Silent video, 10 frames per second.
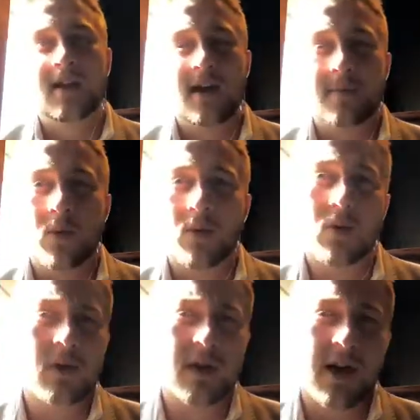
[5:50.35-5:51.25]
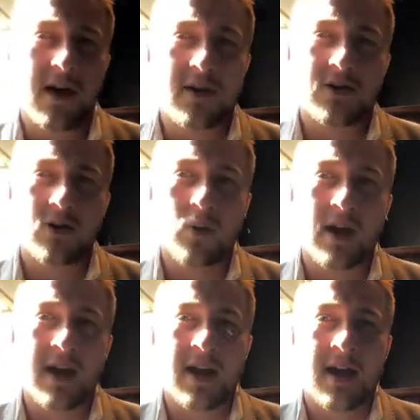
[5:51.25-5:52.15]
But we will encourage you to
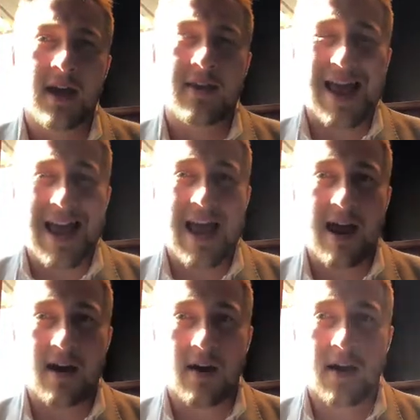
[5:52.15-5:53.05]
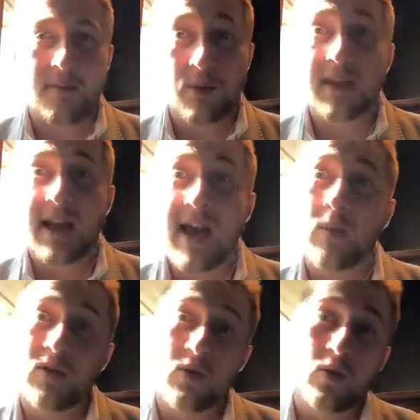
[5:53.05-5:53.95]
wear that hat, bring that hat
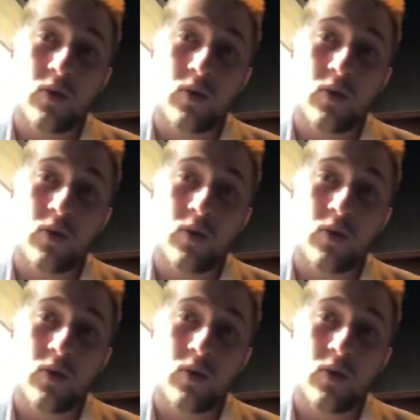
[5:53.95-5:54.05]
with you